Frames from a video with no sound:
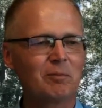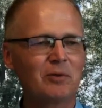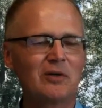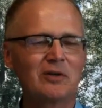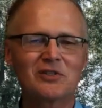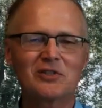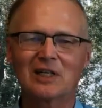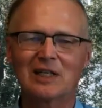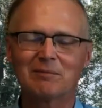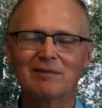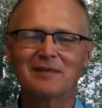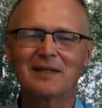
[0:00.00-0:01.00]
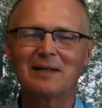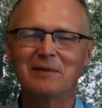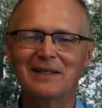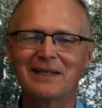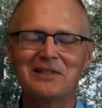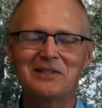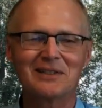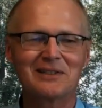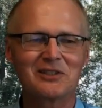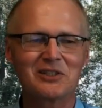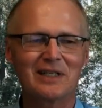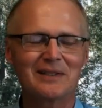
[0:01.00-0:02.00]
her start up a fab in Asia, in
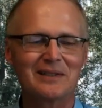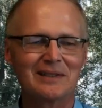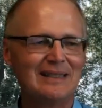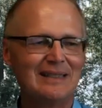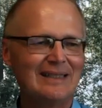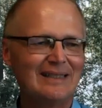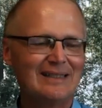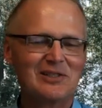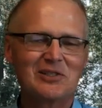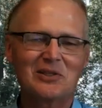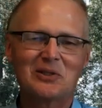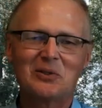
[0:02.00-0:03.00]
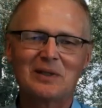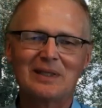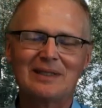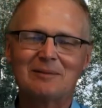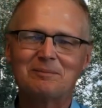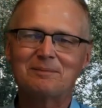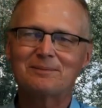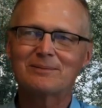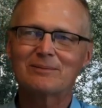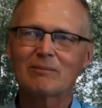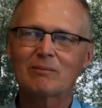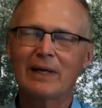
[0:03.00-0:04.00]
China. So
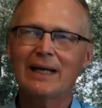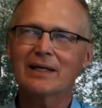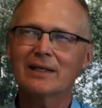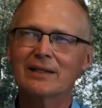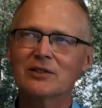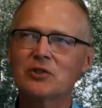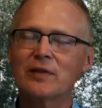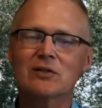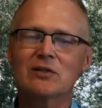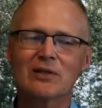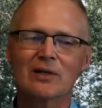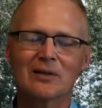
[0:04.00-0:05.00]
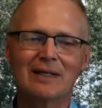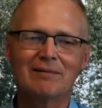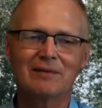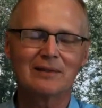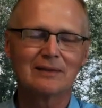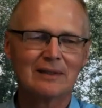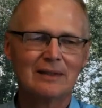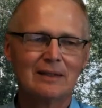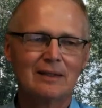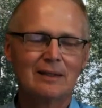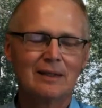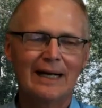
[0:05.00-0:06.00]
back in 2011,
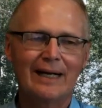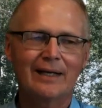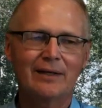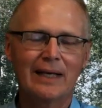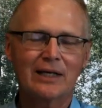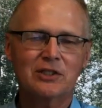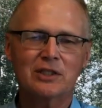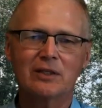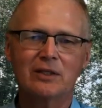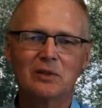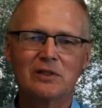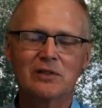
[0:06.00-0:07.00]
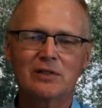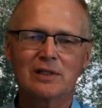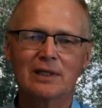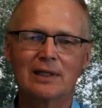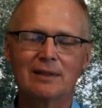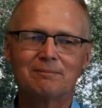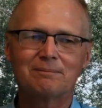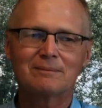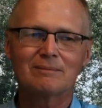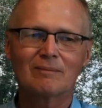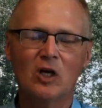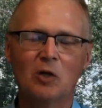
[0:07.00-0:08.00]
I actually was
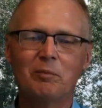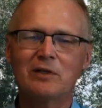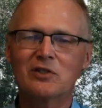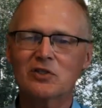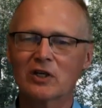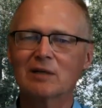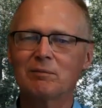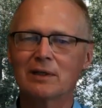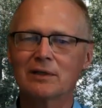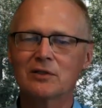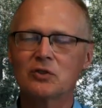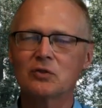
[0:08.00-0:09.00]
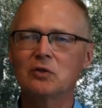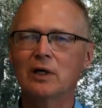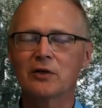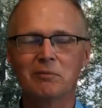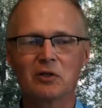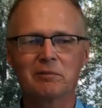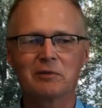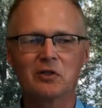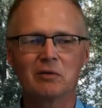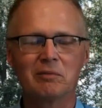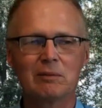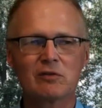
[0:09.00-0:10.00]
helping start up a 200 millimeter
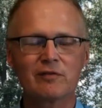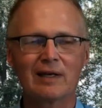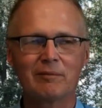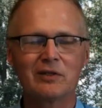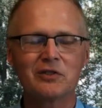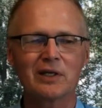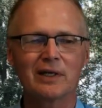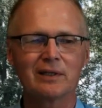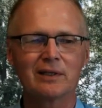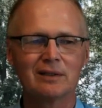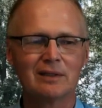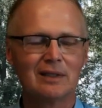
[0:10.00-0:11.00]
MEMS fab in China